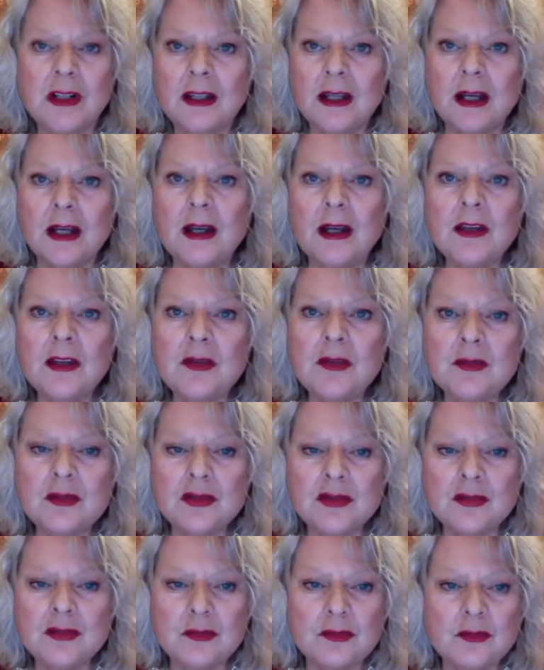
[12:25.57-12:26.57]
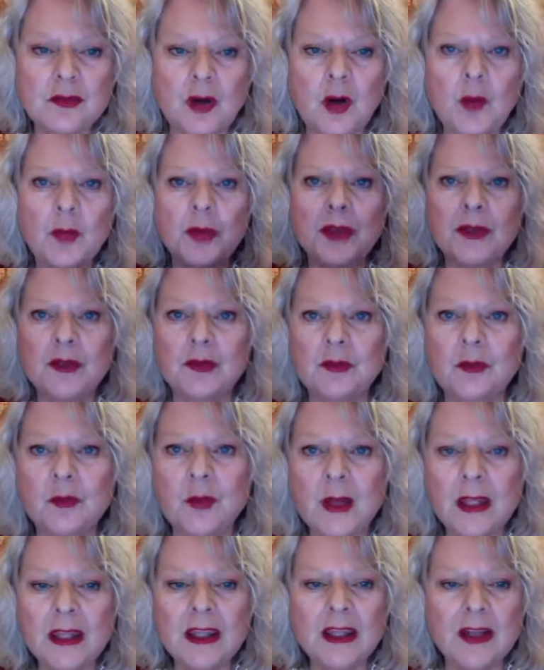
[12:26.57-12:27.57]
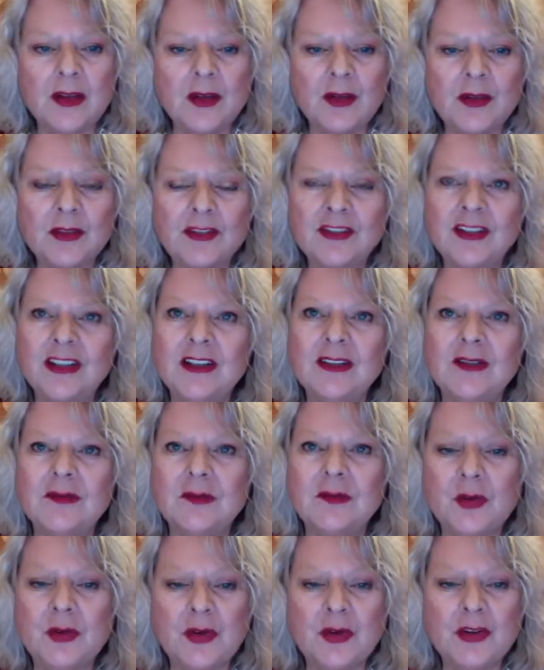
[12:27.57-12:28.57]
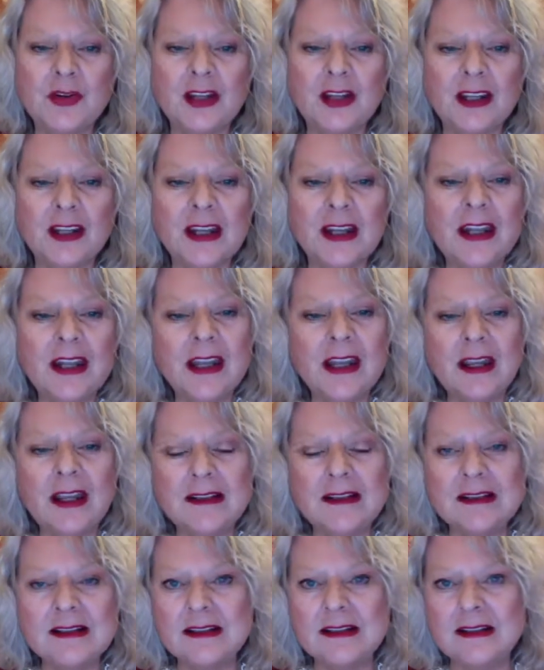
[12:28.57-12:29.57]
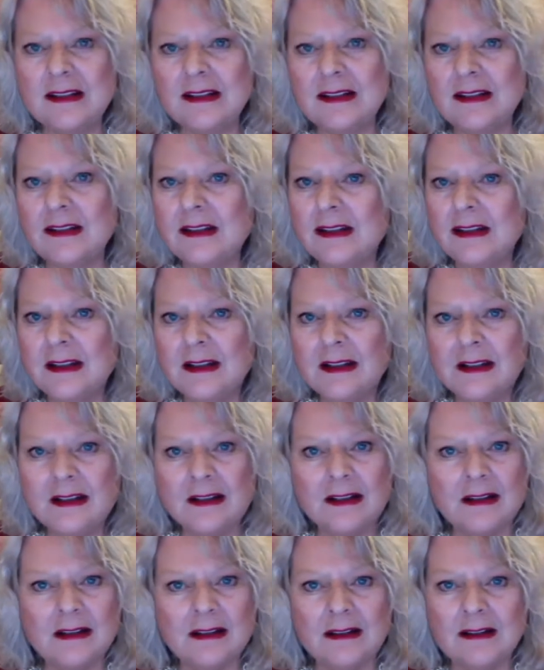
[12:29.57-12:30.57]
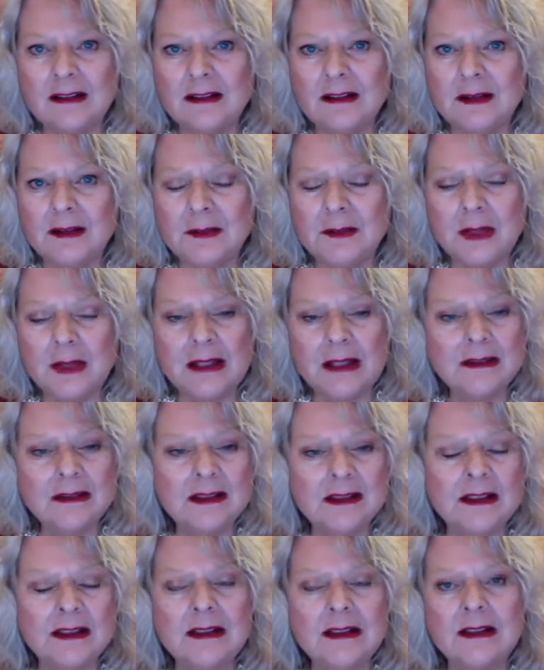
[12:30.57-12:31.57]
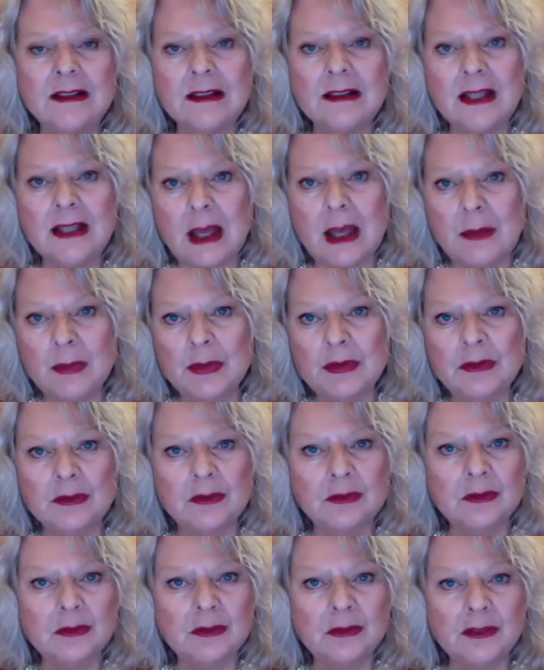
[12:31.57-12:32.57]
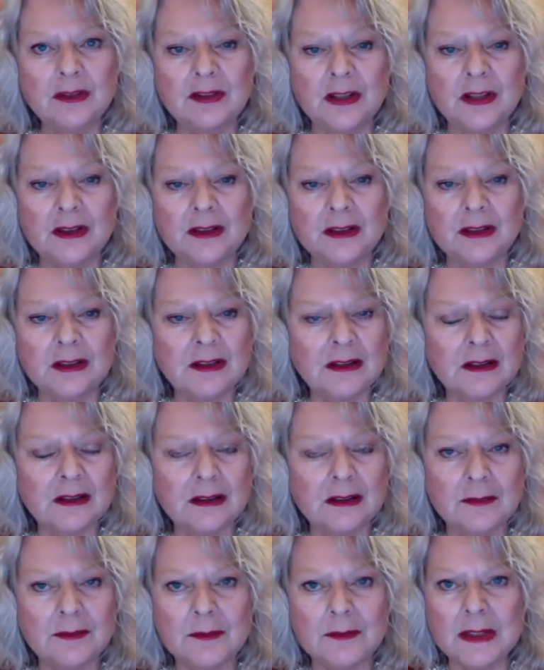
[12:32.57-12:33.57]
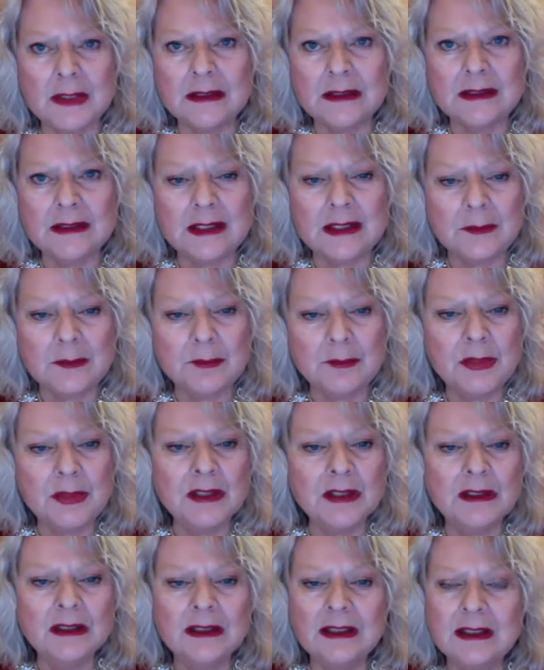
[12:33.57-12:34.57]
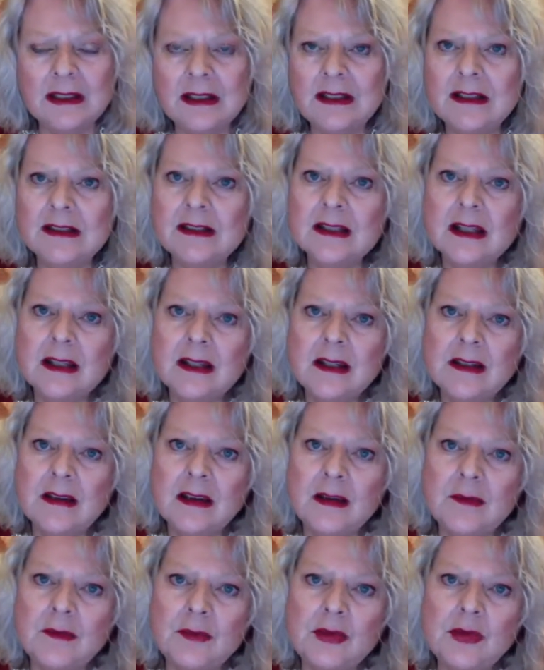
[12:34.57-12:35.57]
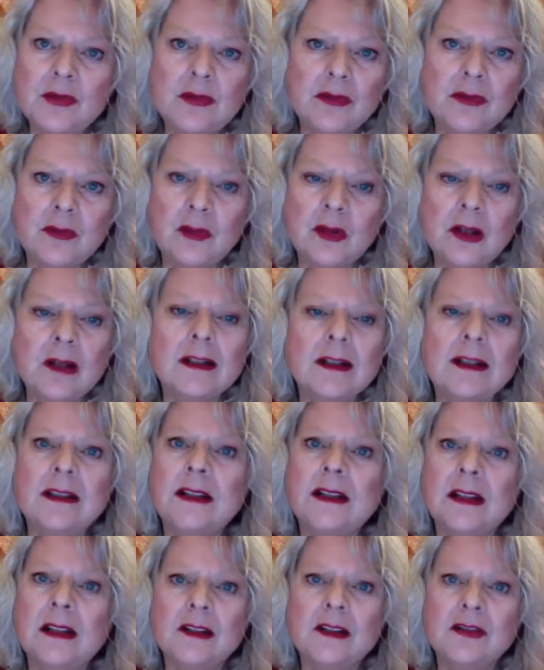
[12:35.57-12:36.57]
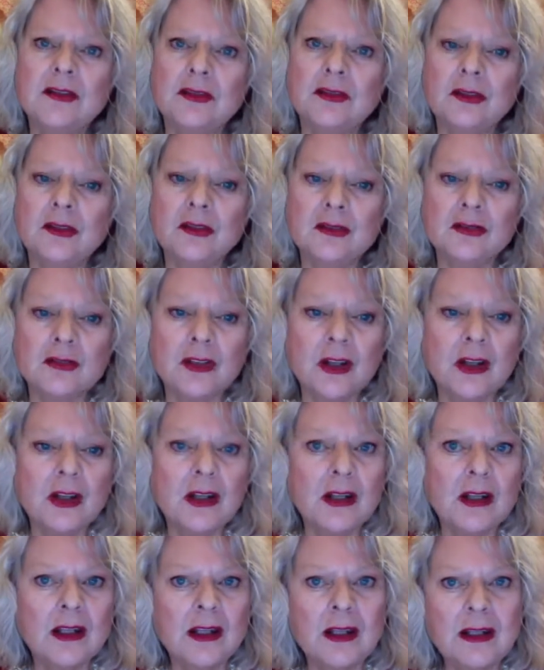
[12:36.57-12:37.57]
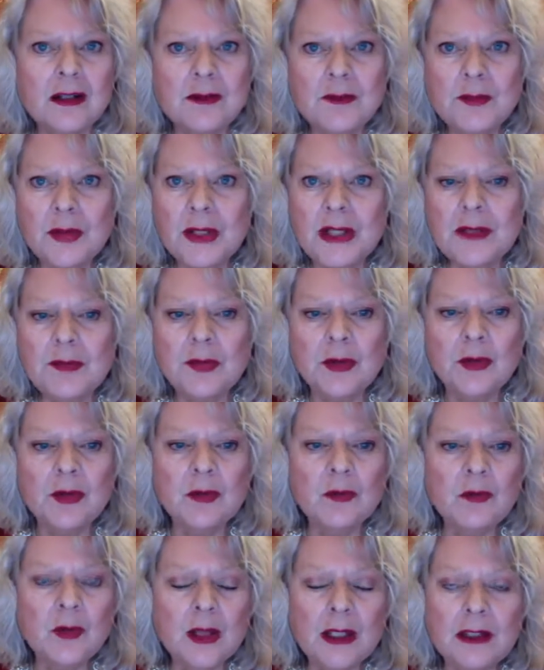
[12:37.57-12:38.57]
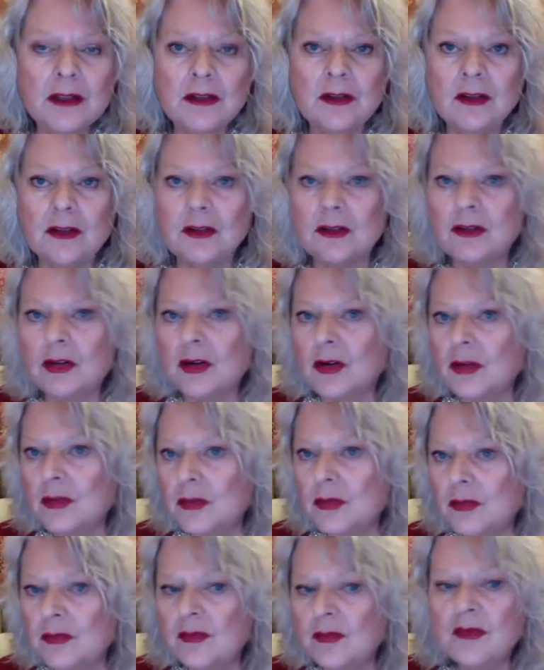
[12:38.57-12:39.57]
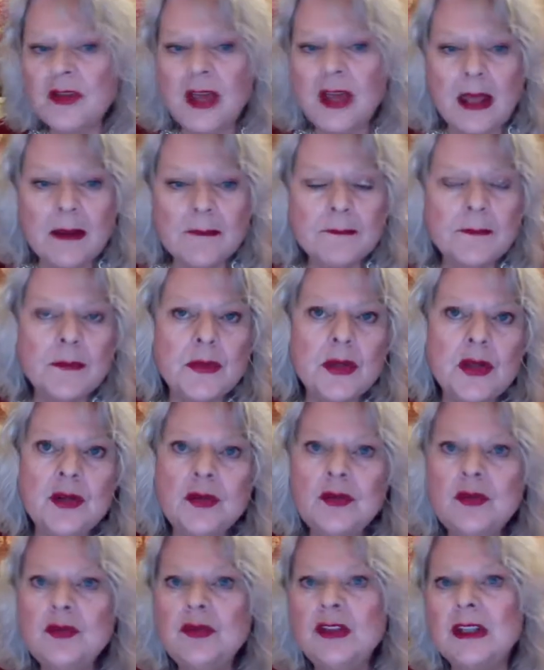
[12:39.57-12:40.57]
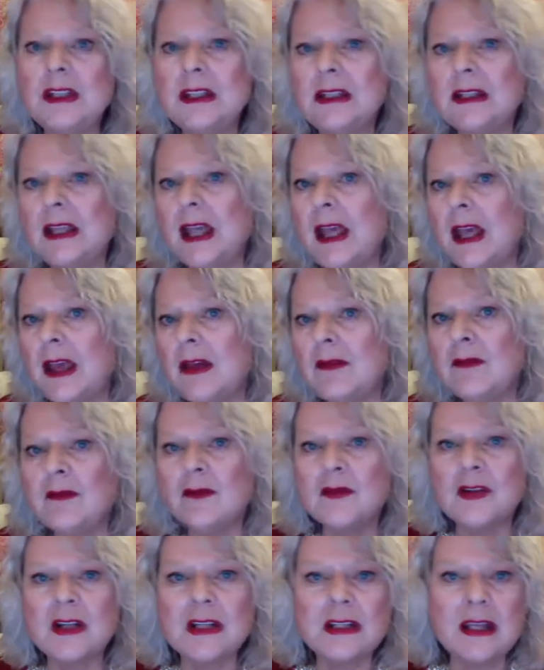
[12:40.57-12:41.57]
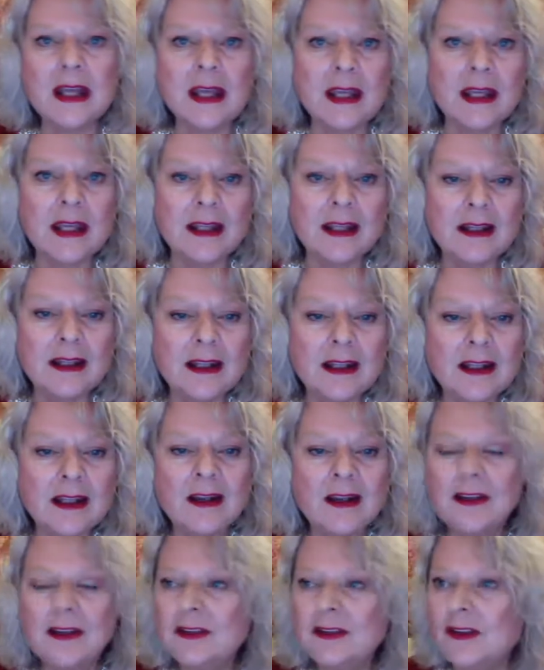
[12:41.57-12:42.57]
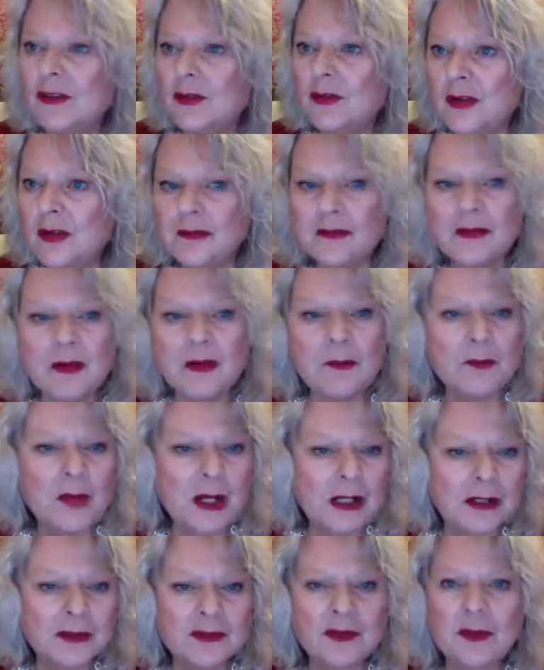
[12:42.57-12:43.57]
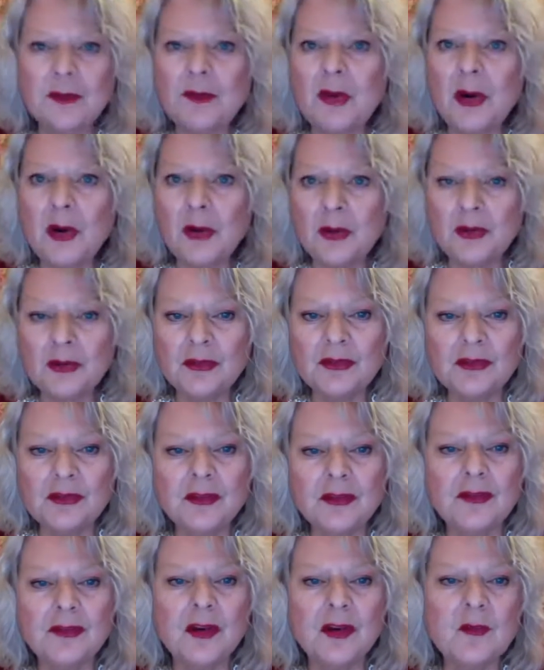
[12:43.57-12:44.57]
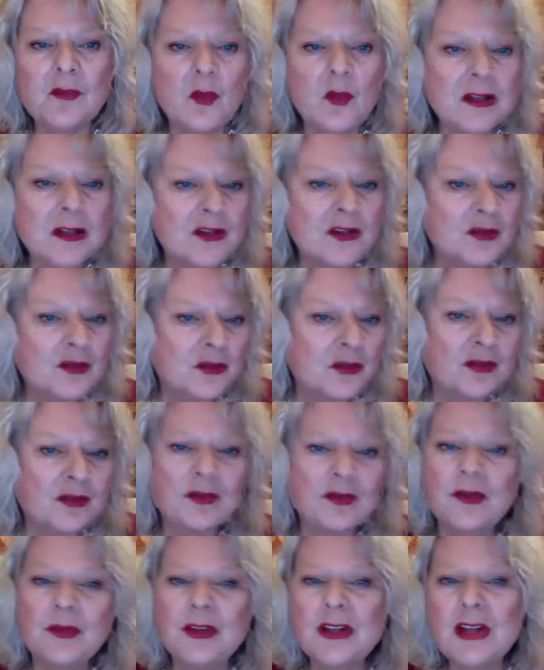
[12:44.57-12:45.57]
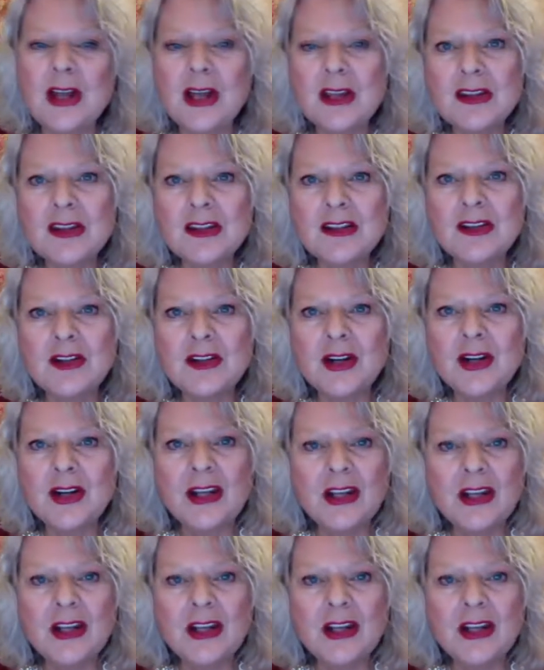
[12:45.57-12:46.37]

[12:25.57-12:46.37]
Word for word: I used to open the windows in the morning and see antique capitals and antique buildings and beautiful architectures. And people went through that beauty every day, going from pillar to post, from one store to another.